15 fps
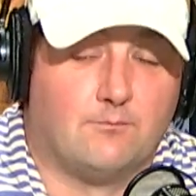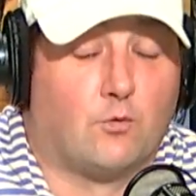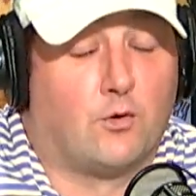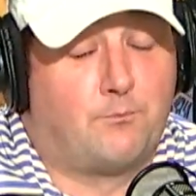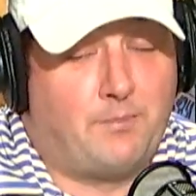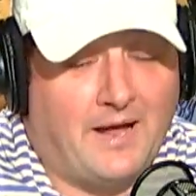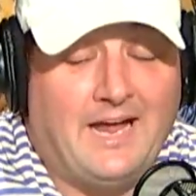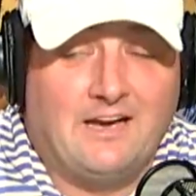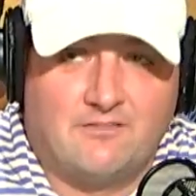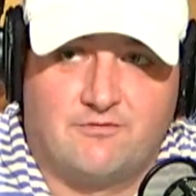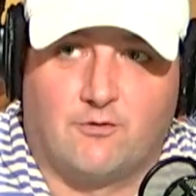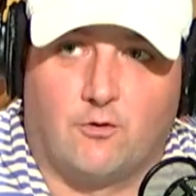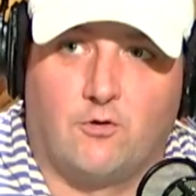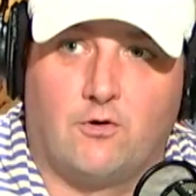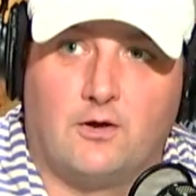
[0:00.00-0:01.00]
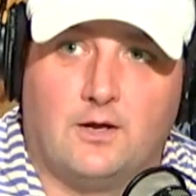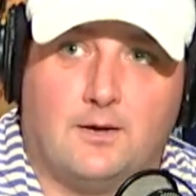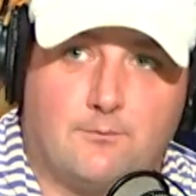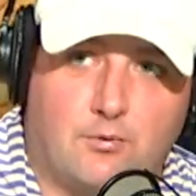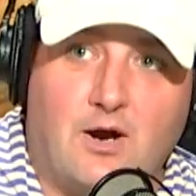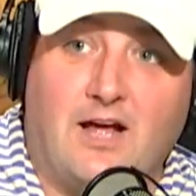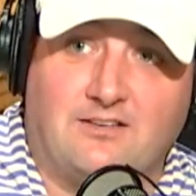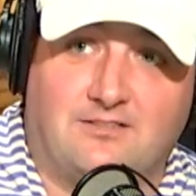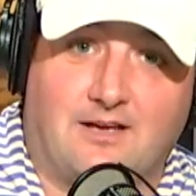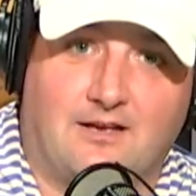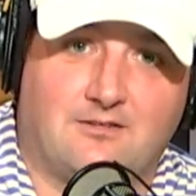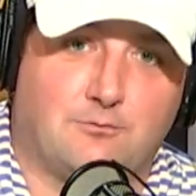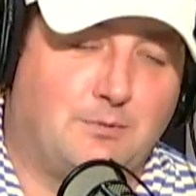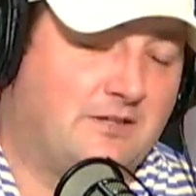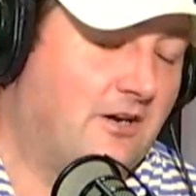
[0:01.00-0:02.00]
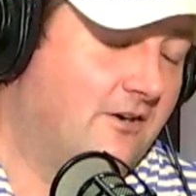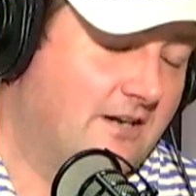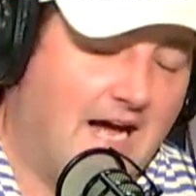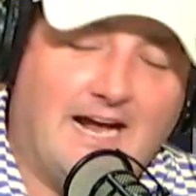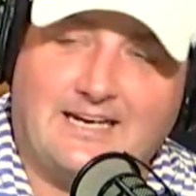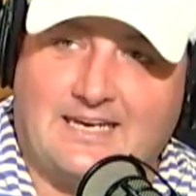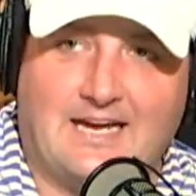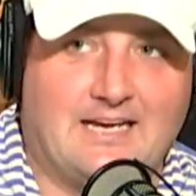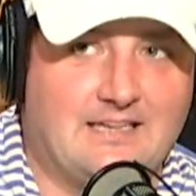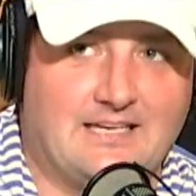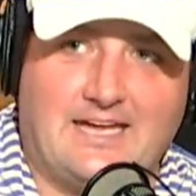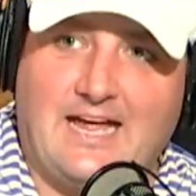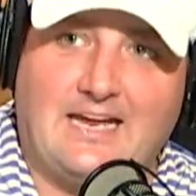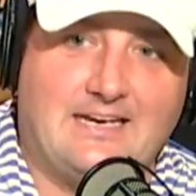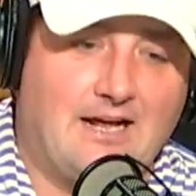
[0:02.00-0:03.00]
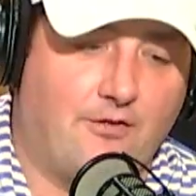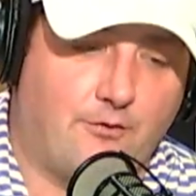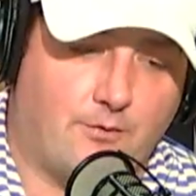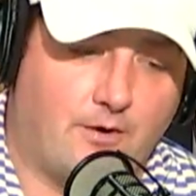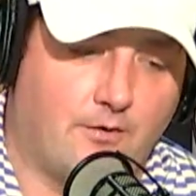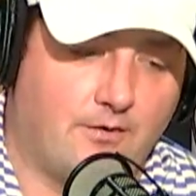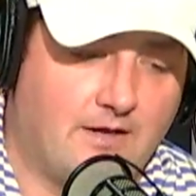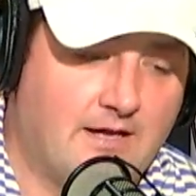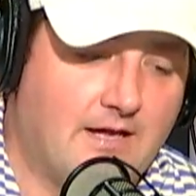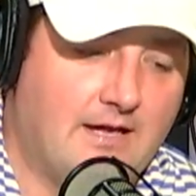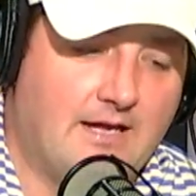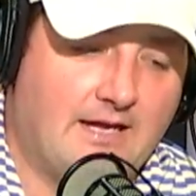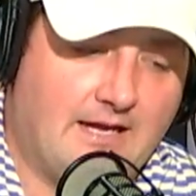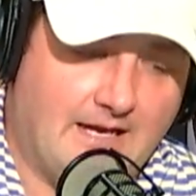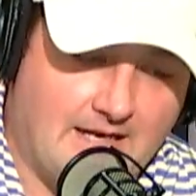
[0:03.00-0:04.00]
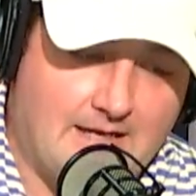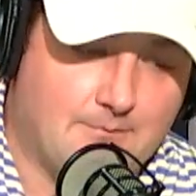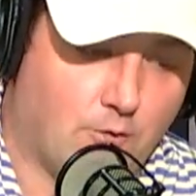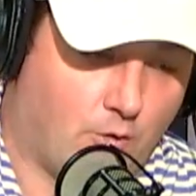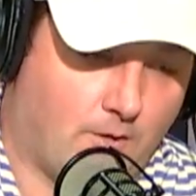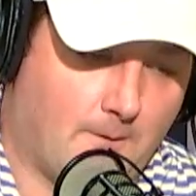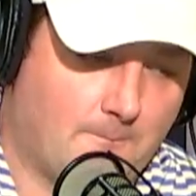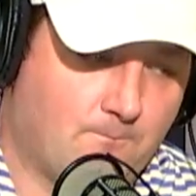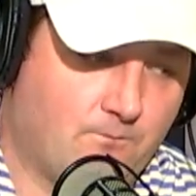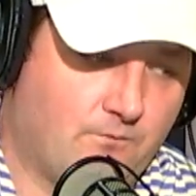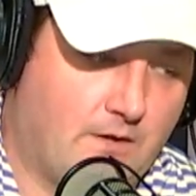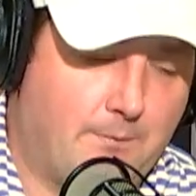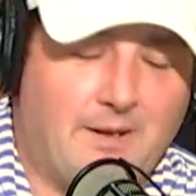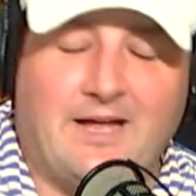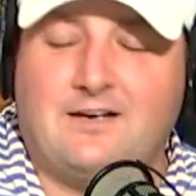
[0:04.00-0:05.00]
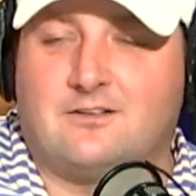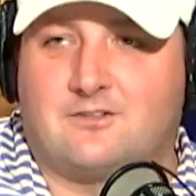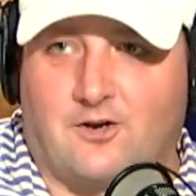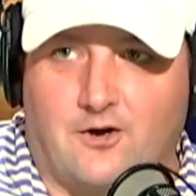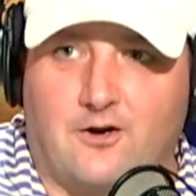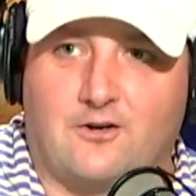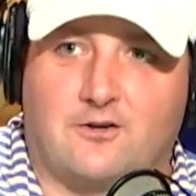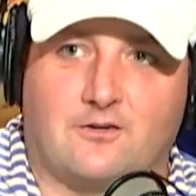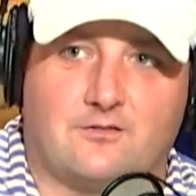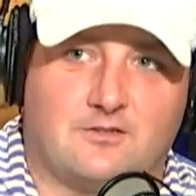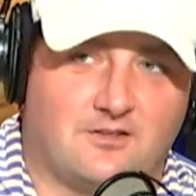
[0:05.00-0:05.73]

more painful process. But they're not kicking the can down the road anymore. The Payton Turner